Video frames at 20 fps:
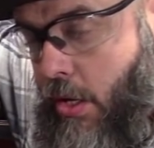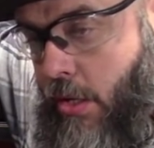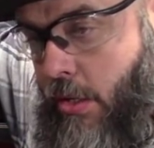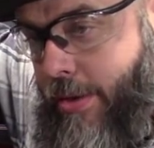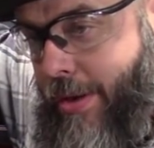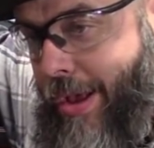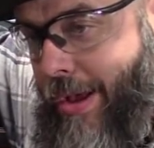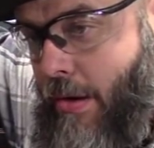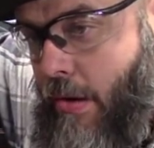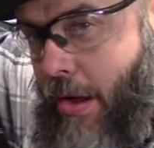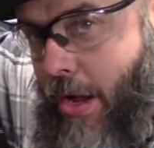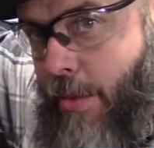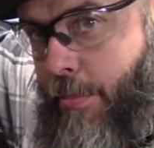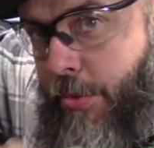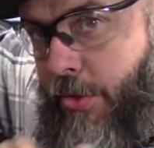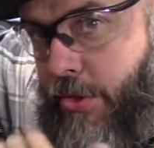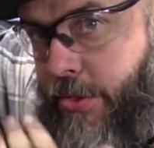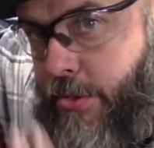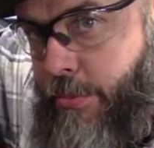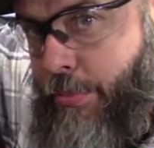Now I'm
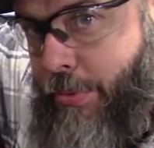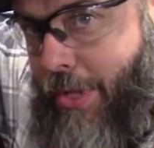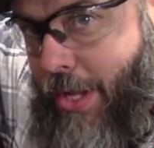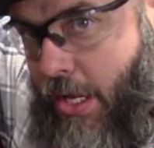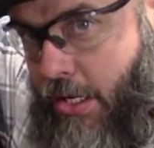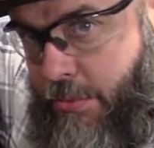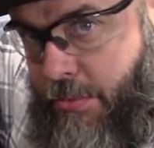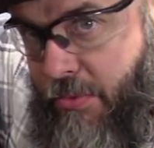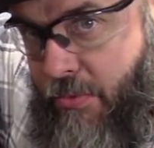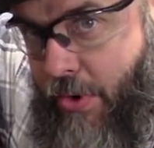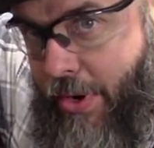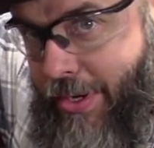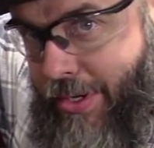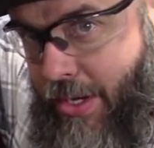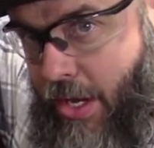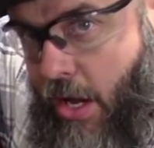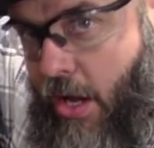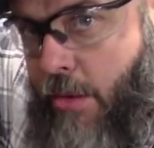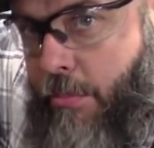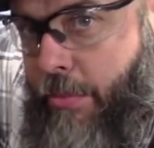going to use a plasma right
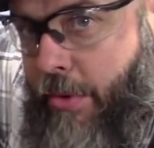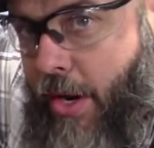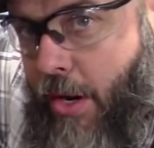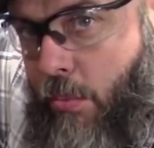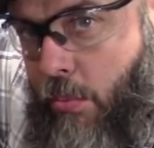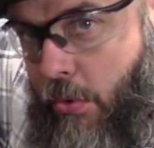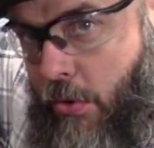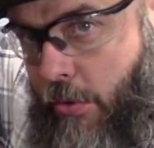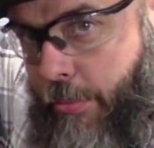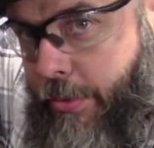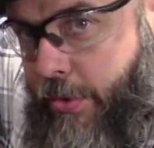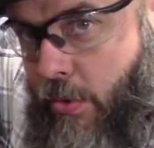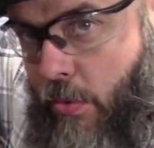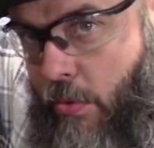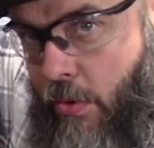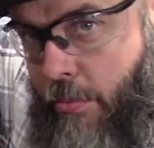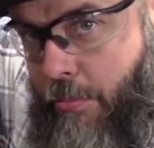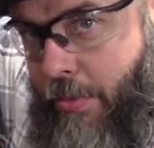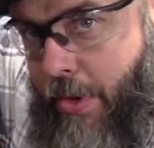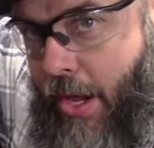now, but I will be
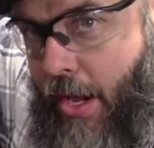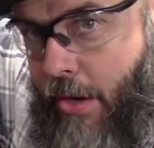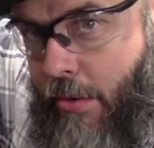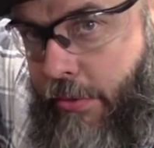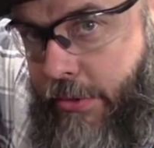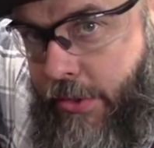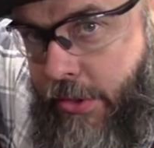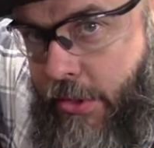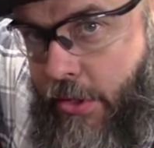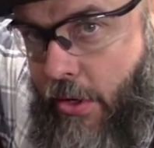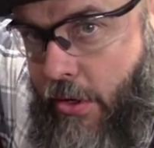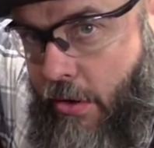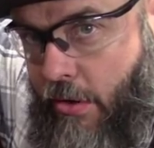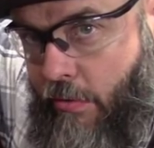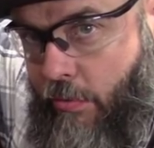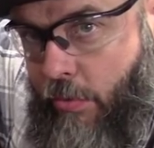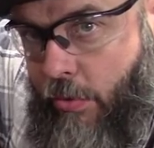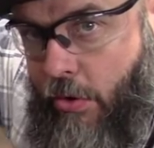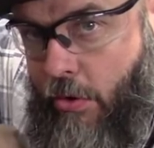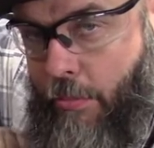going back with a
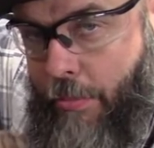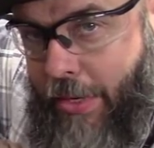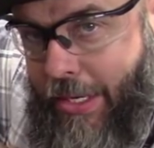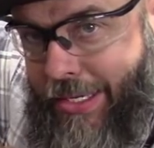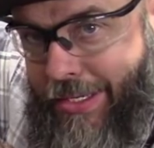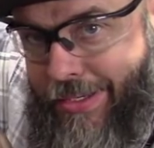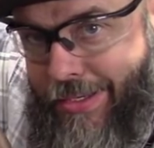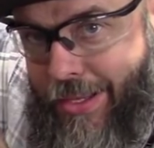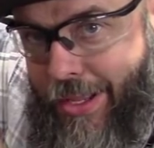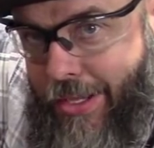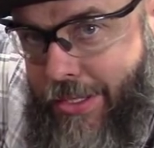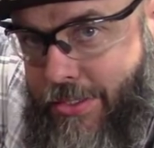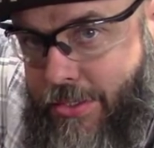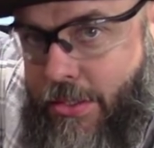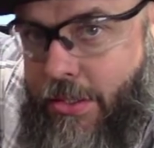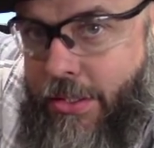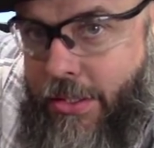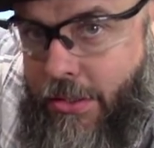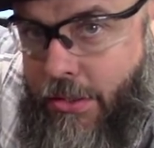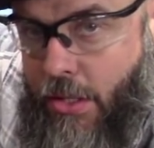cutoff wheel and making nice
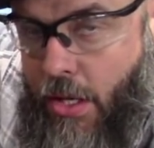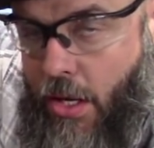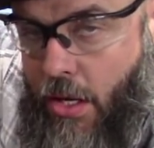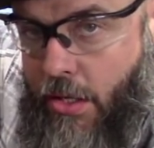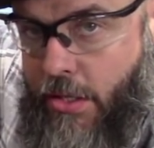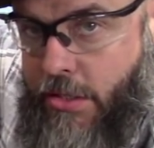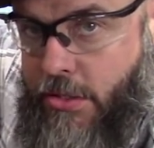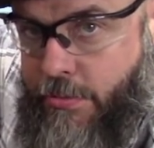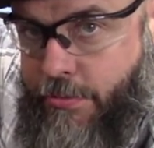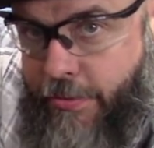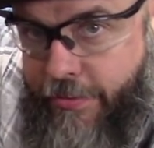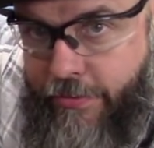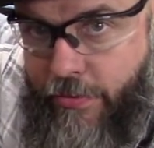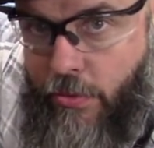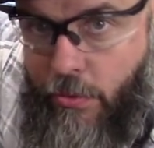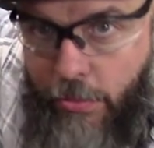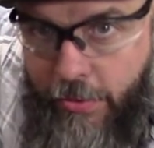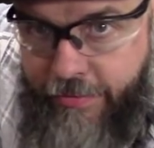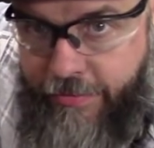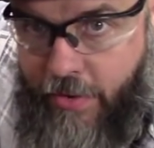clean lines
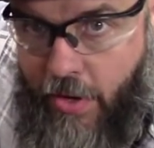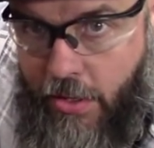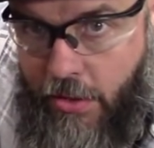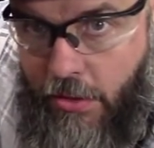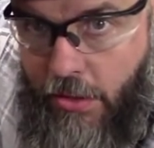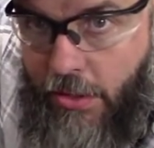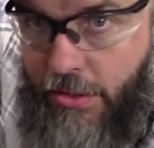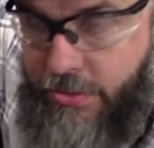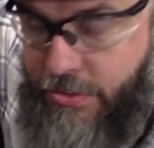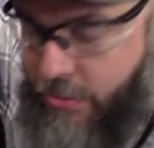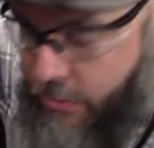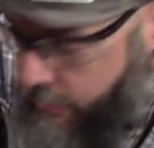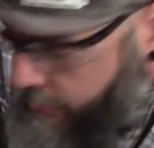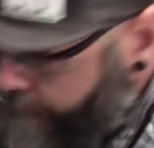before we finalize it.